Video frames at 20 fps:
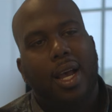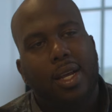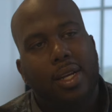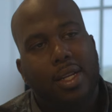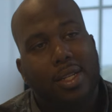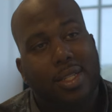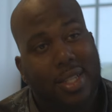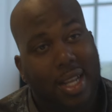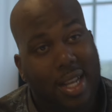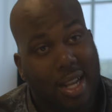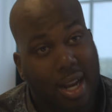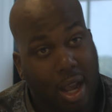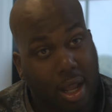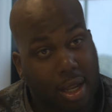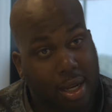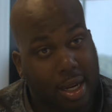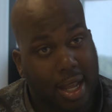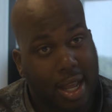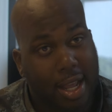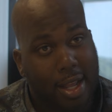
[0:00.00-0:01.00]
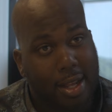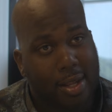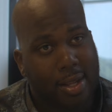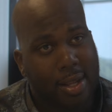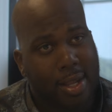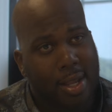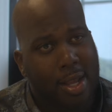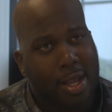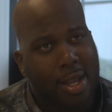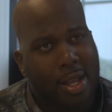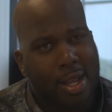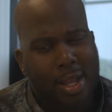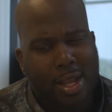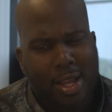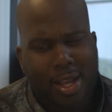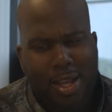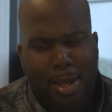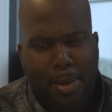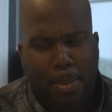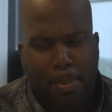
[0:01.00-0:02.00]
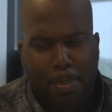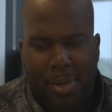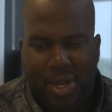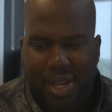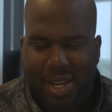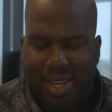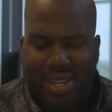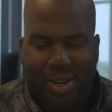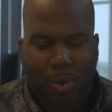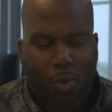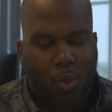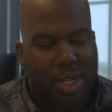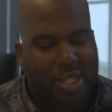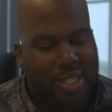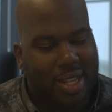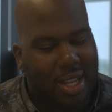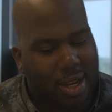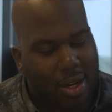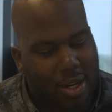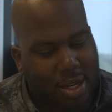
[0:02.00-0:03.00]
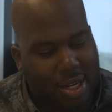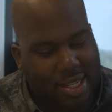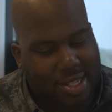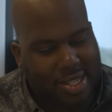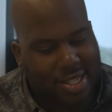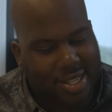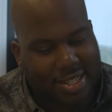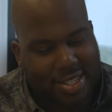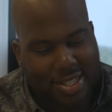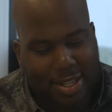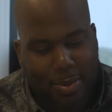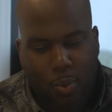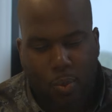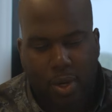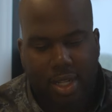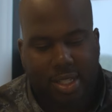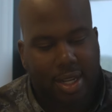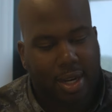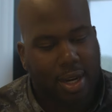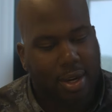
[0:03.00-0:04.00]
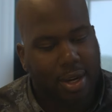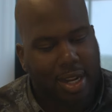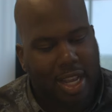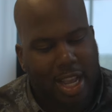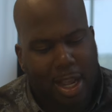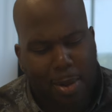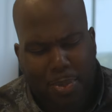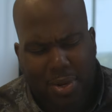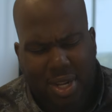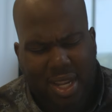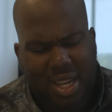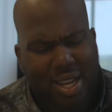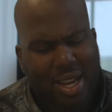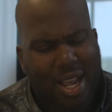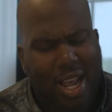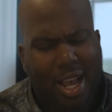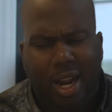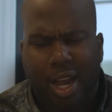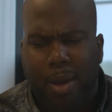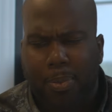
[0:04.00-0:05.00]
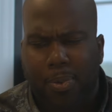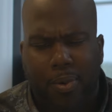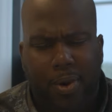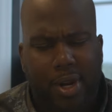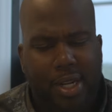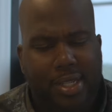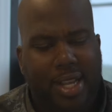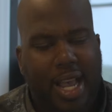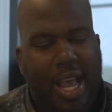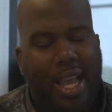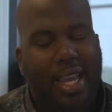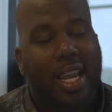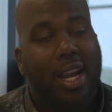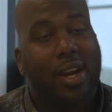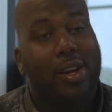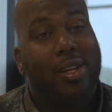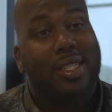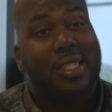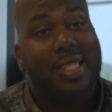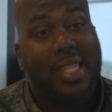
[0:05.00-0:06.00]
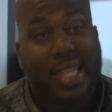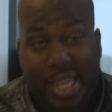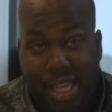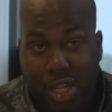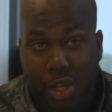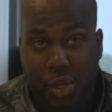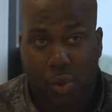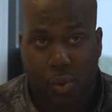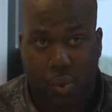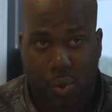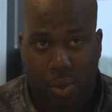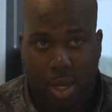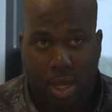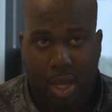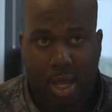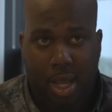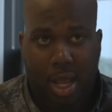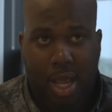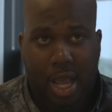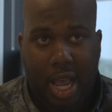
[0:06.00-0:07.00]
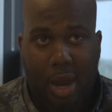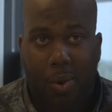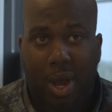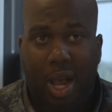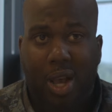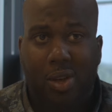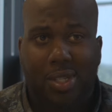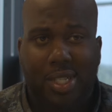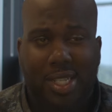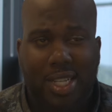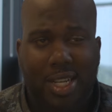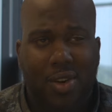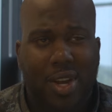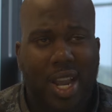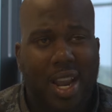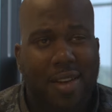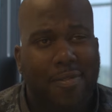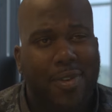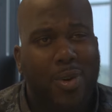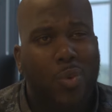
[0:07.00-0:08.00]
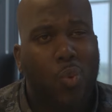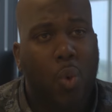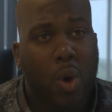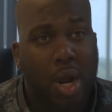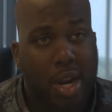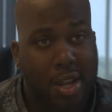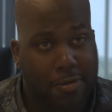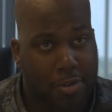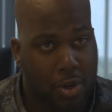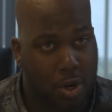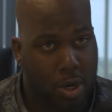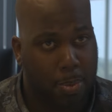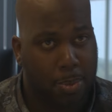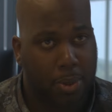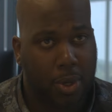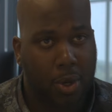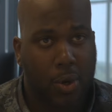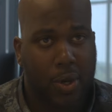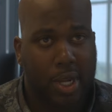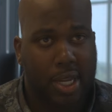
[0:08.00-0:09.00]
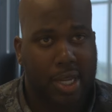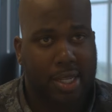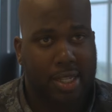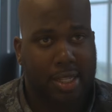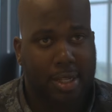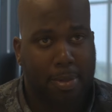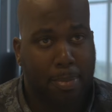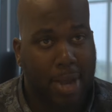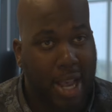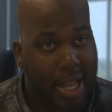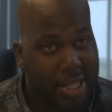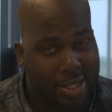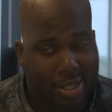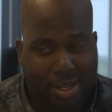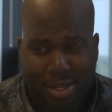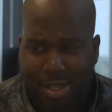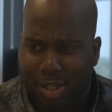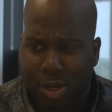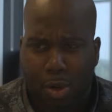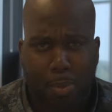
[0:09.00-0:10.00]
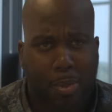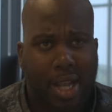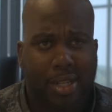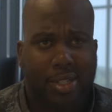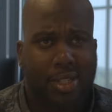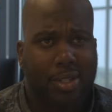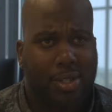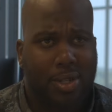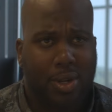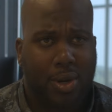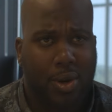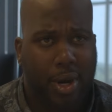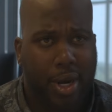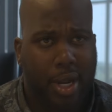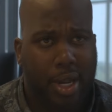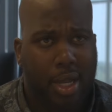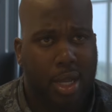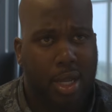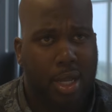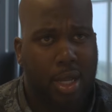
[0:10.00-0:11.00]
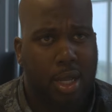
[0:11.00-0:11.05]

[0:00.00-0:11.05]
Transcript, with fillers: I understand all of that, but once I learn this system, once I learn the company and how it operates, I guarantee you I will outsell every one of your employees, bachelor's or master's degree.